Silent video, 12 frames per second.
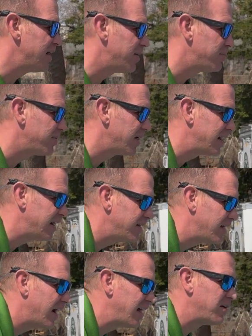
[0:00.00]
up, and
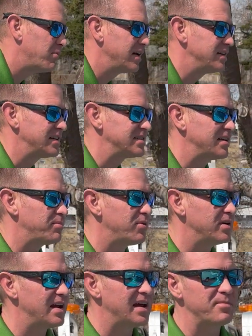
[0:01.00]
I don't want to
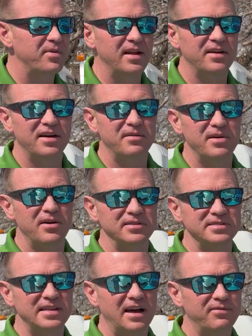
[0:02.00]
disappoint anybody, let them know
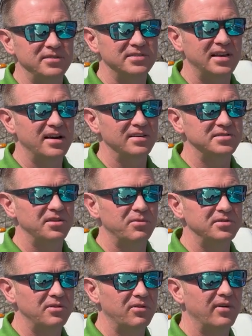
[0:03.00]
it's not for sale. So
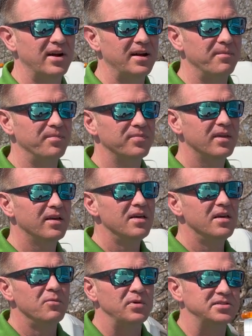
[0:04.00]
we'll do it right.
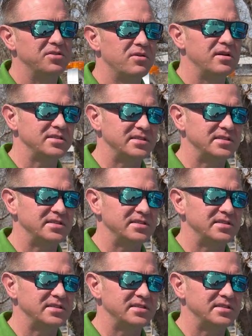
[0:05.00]
We sold our